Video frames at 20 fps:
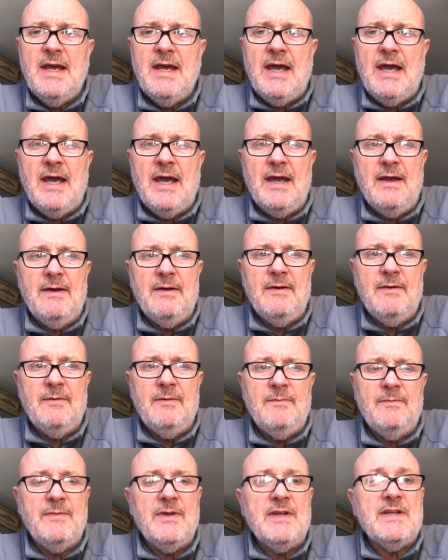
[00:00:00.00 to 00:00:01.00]

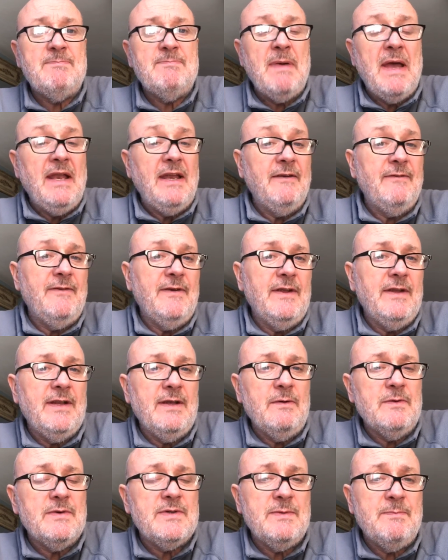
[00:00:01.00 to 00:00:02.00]
this benefit
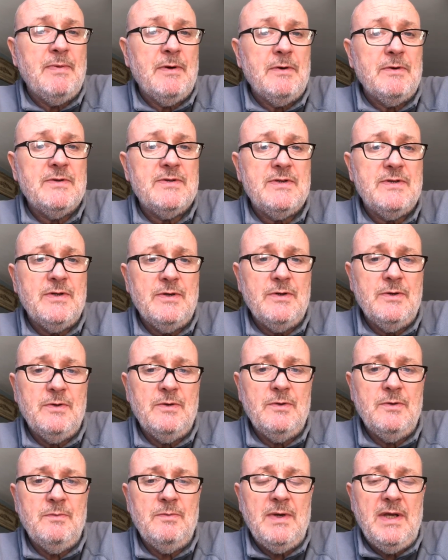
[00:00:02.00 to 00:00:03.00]
that was supposed
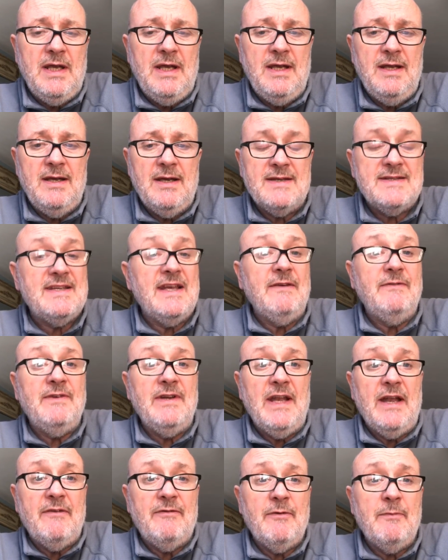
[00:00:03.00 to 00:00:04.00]
to be a
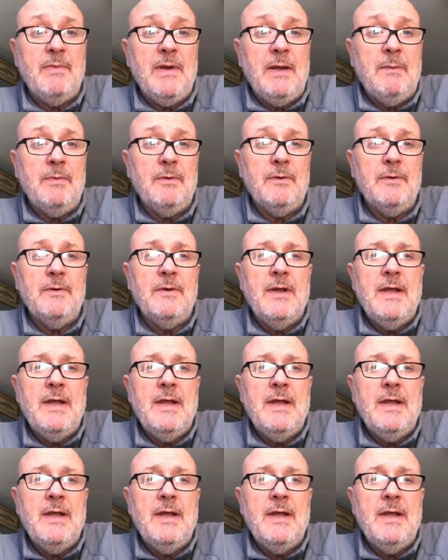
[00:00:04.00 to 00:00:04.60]
safety net for people